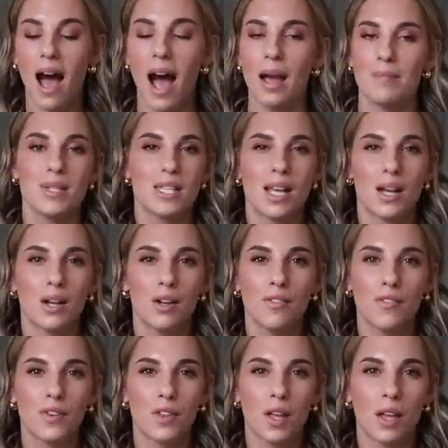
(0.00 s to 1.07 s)
I'm a sucker
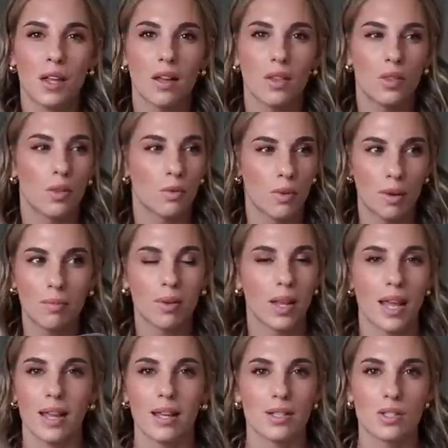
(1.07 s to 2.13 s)
for like the ribbed
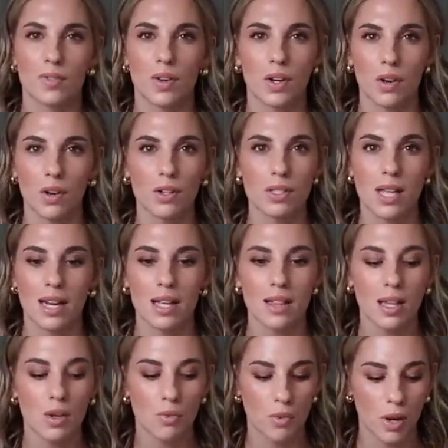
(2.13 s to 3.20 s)
leggings for girls.
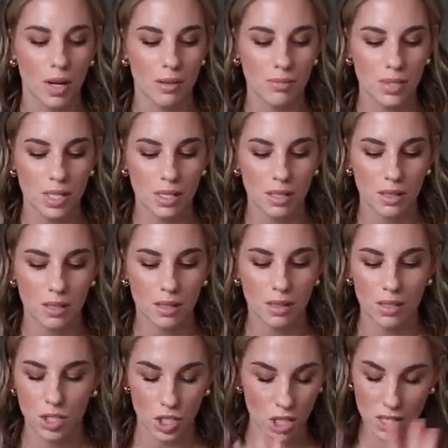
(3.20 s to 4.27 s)
Anything ribbed,
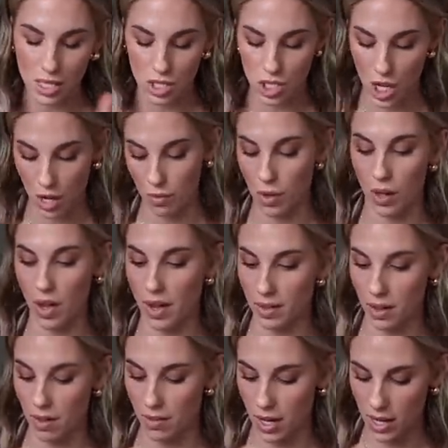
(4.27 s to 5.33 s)
just in general, I
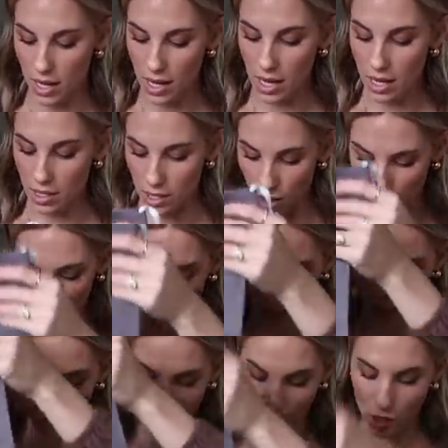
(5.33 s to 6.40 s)
love it. So
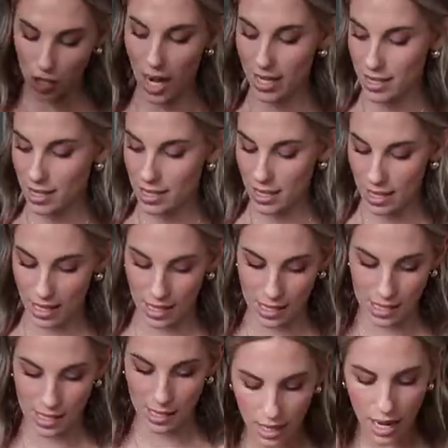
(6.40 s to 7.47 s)
I was attracted to
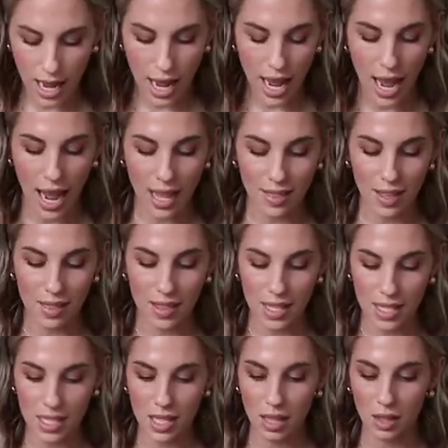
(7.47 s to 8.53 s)
these. And, and then
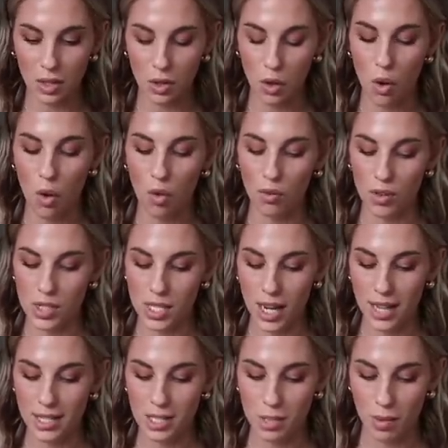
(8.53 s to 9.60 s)
this little
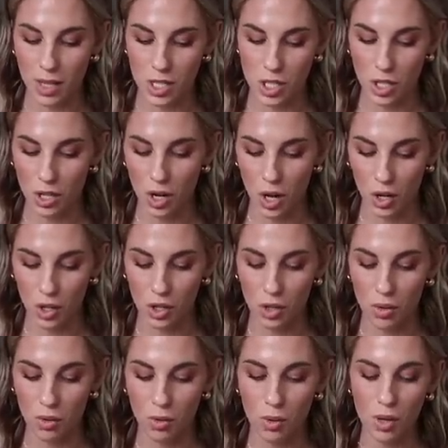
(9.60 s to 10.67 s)
oversized sweatshirt. Are
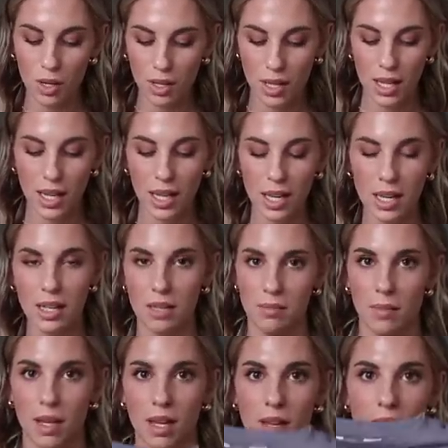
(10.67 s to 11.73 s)
you
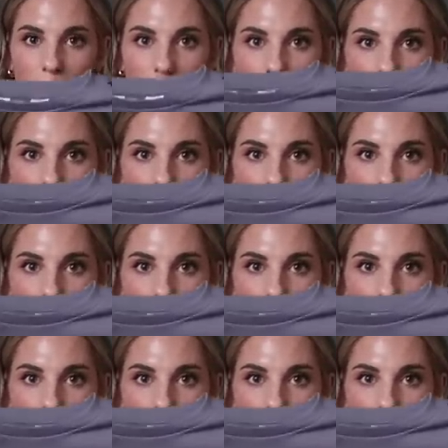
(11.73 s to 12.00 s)
kidding me?